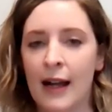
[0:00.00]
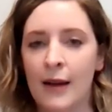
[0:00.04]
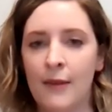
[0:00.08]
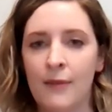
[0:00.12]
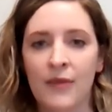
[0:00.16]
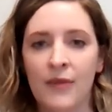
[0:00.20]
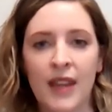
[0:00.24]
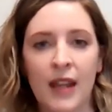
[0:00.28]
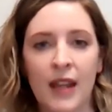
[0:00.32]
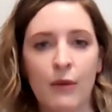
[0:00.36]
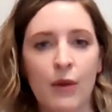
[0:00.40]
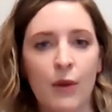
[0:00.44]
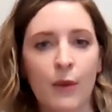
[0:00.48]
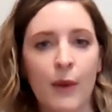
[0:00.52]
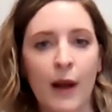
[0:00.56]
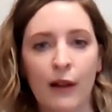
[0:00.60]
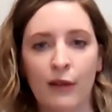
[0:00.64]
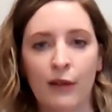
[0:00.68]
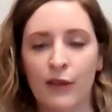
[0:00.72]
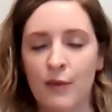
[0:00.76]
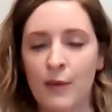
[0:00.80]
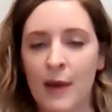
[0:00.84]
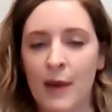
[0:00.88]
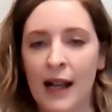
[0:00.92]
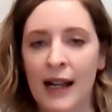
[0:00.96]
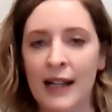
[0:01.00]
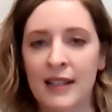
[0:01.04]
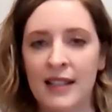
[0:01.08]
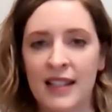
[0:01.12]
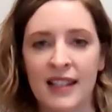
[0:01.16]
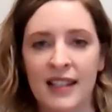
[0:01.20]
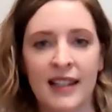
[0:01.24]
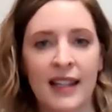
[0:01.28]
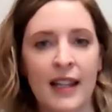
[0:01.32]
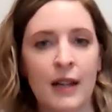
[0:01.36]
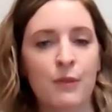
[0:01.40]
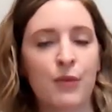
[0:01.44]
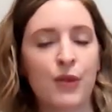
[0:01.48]
They were well
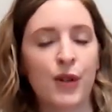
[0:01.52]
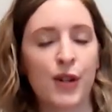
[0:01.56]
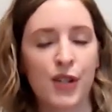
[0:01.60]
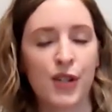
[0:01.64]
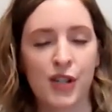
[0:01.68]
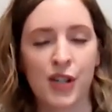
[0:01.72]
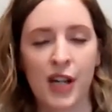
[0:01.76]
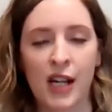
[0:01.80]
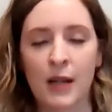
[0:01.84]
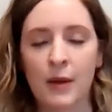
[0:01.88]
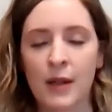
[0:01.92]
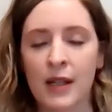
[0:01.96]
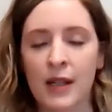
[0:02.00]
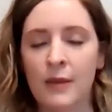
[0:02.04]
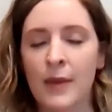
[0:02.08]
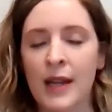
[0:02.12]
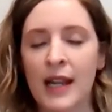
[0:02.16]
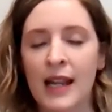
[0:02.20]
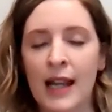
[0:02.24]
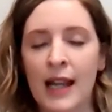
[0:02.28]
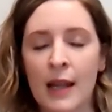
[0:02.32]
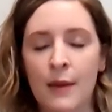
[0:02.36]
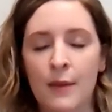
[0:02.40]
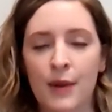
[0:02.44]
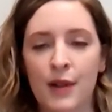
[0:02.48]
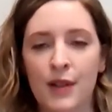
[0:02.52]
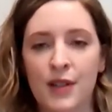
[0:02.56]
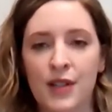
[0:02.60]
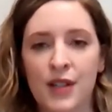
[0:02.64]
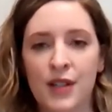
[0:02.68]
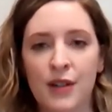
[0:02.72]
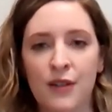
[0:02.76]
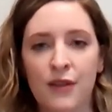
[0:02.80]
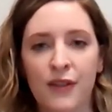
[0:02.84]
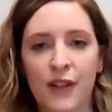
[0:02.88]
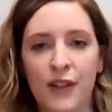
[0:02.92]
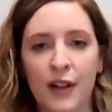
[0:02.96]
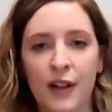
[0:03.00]
reminded. They appreciate being able
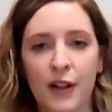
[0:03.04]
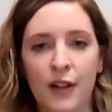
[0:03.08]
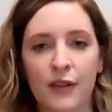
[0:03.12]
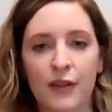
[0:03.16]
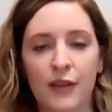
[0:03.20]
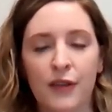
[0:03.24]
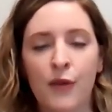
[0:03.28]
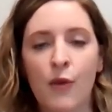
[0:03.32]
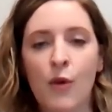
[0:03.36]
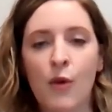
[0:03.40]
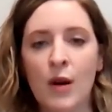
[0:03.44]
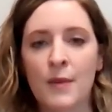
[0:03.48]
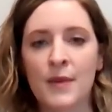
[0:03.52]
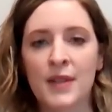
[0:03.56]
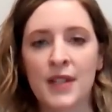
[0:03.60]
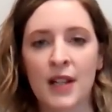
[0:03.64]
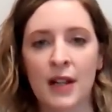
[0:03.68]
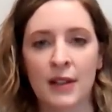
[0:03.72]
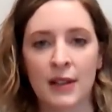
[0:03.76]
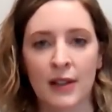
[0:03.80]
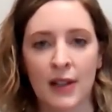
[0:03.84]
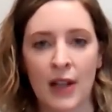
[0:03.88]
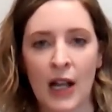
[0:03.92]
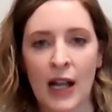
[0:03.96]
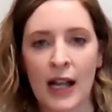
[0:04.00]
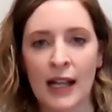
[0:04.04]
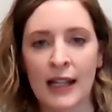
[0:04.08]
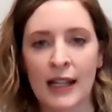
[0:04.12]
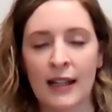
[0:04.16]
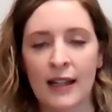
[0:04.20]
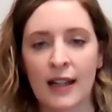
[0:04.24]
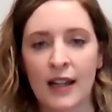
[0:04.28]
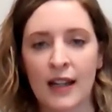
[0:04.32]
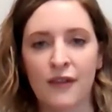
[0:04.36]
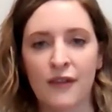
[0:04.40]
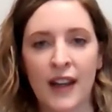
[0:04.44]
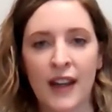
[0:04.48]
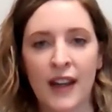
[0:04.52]
to fill out forms online in
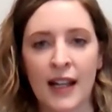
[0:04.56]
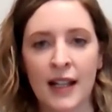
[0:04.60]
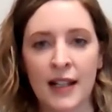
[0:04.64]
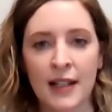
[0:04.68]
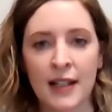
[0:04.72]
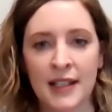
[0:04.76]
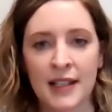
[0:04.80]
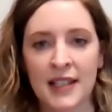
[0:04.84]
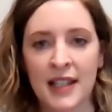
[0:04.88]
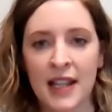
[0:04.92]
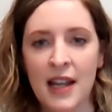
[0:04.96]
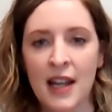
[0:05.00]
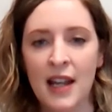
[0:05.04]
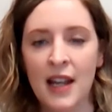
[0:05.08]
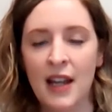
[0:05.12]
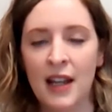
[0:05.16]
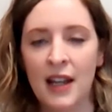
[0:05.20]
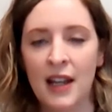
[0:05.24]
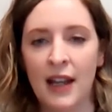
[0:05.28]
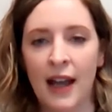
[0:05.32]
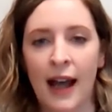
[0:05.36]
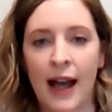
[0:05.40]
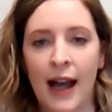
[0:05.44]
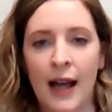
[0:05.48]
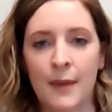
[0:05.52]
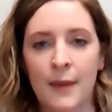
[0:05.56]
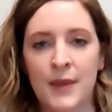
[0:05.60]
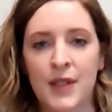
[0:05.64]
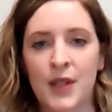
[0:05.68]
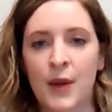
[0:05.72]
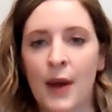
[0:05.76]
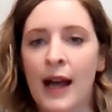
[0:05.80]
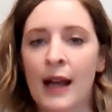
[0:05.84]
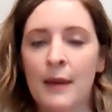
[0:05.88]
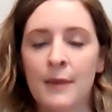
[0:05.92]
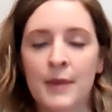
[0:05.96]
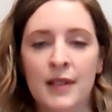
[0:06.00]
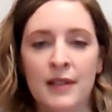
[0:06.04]
advance. So
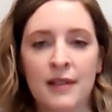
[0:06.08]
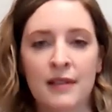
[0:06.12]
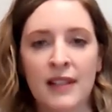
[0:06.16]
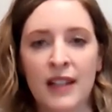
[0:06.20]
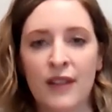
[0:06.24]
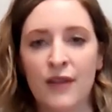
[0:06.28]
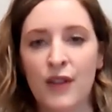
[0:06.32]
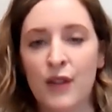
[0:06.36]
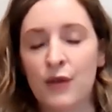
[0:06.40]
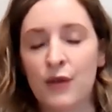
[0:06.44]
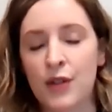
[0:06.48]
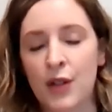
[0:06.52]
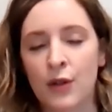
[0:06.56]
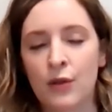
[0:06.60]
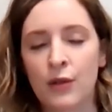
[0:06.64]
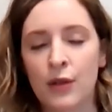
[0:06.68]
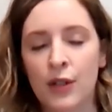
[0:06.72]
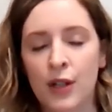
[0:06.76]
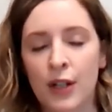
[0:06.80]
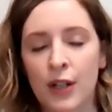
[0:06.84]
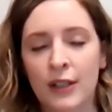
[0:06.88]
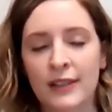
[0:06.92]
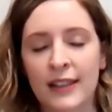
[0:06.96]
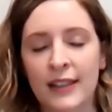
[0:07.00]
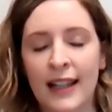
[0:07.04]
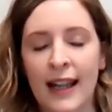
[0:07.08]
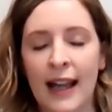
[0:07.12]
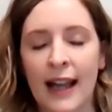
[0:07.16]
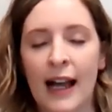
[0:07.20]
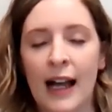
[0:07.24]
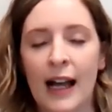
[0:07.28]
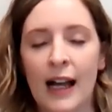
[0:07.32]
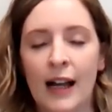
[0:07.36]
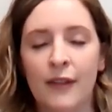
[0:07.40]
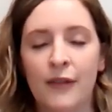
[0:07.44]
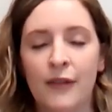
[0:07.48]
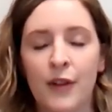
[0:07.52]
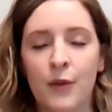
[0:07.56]
absolutely, if you don't currently
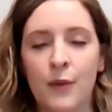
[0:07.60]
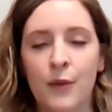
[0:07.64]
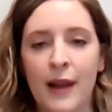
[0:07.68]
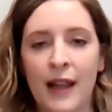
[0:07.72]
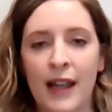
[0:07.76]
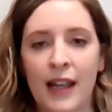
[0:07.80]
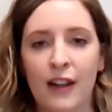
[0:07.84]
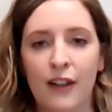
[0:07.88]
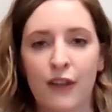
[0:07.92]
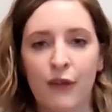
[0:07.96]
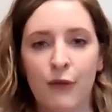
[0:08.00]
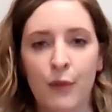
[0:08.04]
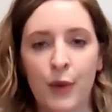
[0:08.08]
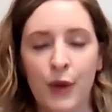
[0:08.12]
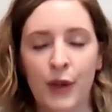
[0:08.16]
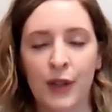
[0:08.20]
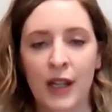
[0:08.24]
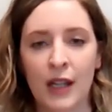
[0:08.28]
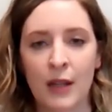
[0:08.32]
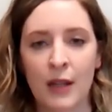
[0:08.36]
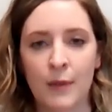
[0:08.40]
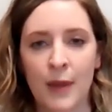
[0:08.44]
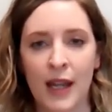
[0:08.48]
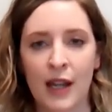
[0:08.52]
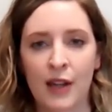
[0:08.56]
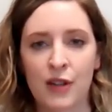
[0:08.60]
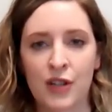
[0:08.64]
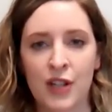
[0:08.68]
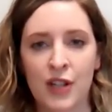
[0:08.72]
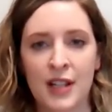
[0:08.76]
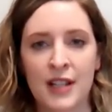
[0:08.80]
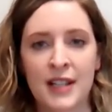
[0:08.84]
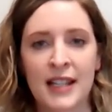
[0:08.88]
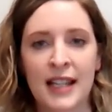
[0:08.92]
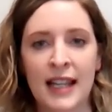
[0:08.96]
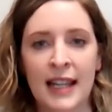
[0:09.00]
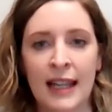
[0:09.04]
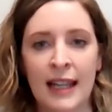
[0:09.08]
have a way of booking
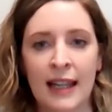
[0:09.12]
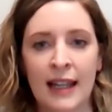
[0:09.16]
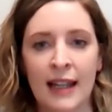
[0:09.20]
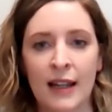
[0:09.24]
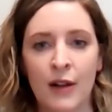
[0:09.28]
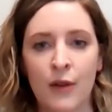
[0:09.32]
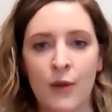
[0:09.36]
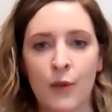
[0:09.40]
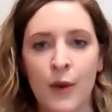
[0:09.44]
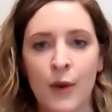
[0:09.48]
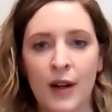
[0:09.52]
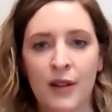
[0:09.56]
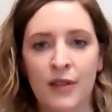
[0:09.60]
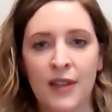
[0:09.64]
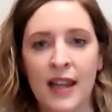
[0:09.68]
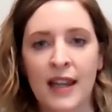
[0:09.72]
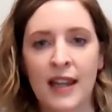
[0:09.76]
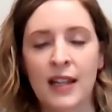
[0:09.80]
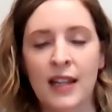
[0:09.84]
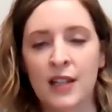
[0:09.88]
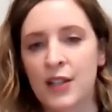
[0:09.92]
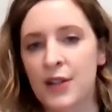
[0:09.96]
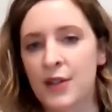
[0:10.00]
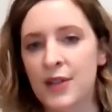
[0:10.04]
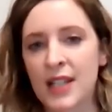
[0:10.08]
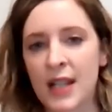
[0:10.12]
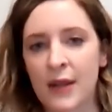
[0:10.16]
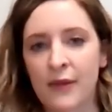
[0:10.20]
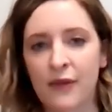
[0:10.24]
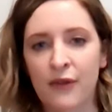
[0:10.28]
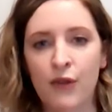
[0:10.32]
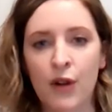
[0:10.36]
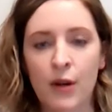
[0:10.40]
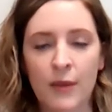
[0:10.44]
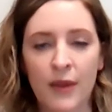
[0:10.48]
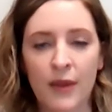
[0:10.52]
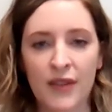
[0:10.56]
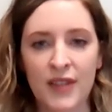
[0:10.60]
patients in where they can do some
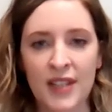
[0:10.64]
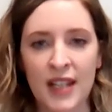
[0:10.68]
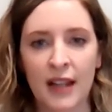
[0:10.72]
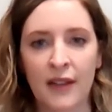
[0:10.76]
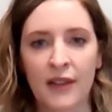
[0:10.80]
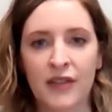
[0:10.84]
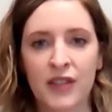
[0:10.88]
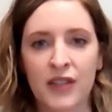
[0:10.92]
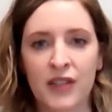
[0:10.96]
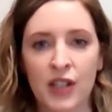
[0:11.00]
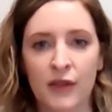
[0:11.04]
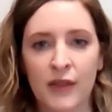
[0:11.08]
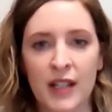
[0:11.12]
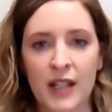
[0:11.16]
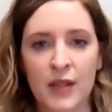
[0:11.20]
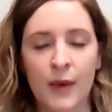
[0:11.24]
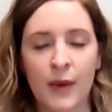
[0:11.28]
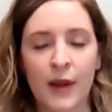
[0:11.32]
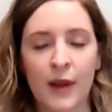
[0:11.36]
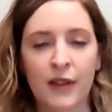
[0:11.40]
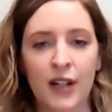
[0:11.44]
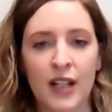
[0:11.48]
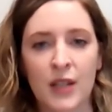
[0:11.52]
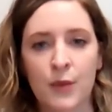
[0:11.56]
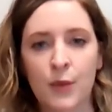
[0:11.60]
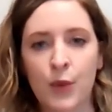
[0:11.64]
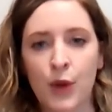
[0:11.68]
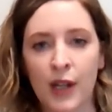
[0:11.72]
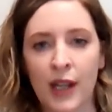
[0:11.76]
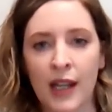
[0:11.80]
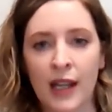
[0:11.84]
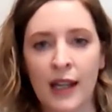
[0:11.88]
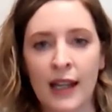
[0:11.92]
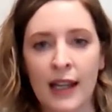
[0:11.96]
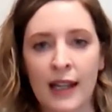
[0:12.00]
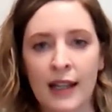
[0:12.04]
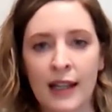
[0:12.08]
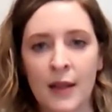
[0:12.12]
form of self-service, whether it's
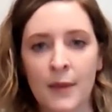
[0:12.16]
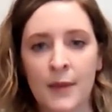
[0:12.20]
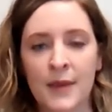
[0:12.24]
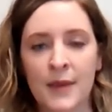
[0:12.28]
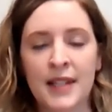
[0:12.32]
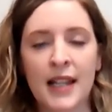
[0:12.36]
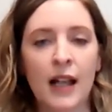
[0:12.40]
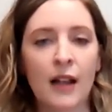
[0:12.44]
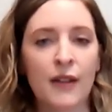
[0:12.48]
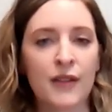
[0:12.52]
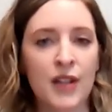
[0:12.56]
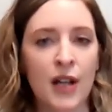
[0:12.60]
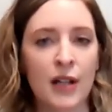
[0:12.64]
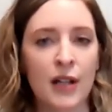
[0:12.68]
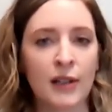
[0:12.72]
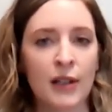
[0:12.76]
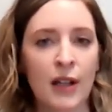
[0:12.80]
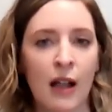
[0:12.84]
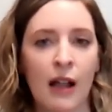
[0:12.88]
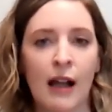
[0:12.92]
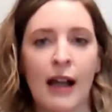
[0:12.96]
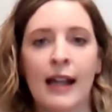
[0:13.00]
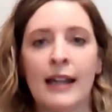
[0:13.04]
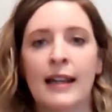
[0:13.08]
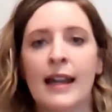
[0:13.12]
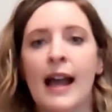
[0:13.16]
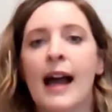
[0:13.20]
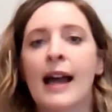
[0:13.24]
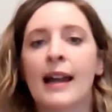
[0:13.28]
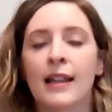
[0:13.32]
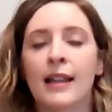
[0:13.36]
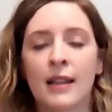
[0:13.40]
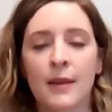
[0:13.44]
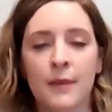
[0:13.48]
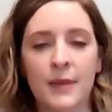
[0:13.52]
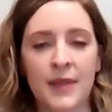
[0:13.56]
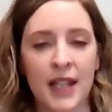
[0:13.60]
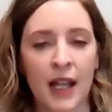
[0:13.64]
booking in themselves online,
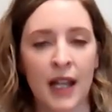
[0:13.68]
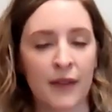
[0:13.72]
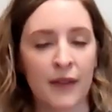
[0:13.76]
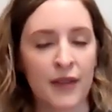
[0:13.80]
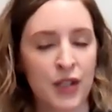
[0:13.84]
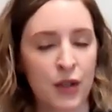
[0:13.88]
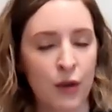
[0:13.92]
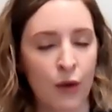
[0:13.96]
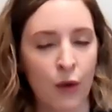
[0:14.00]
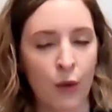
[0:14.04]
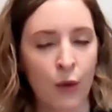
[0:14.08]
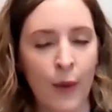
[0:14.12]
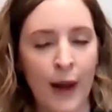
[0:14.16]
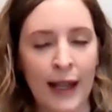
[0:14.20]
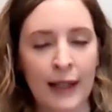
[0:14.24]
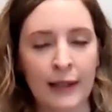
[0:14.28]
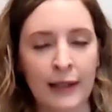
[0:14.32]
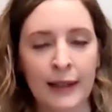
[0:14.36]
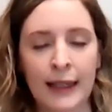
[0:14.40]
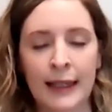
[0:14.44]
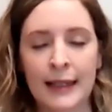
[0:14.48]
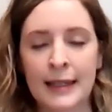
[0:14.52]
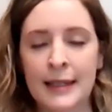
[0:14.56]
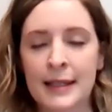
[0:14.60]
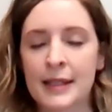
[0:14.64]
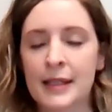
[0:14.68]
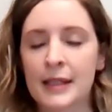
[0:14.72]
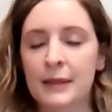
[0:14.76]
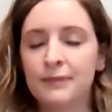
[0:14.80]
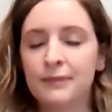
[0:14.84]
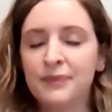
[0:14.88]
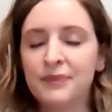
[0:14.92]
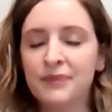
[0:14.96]
adding themselves to a wait list,